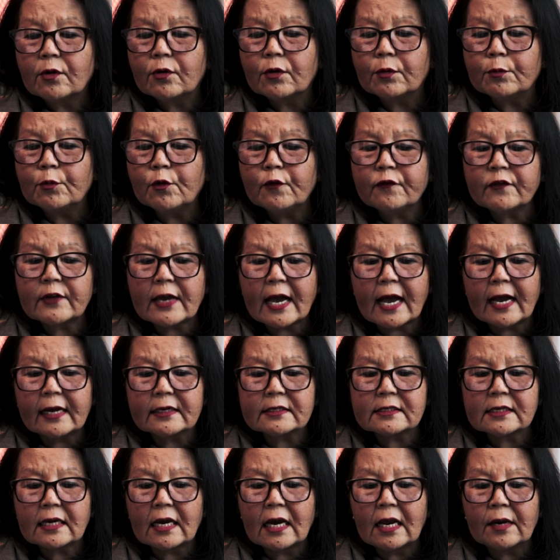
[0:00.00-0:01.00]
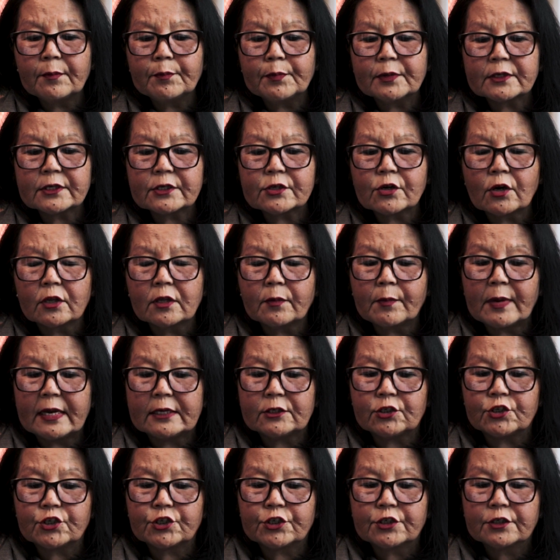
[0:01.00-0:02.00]
removed the hat, and put it on the
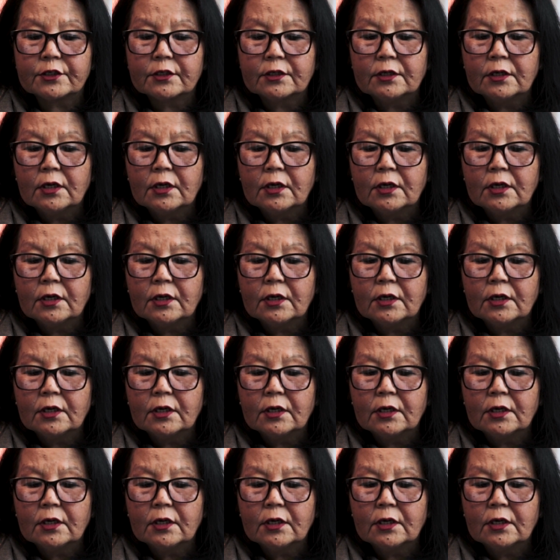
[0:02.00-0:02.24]
bench.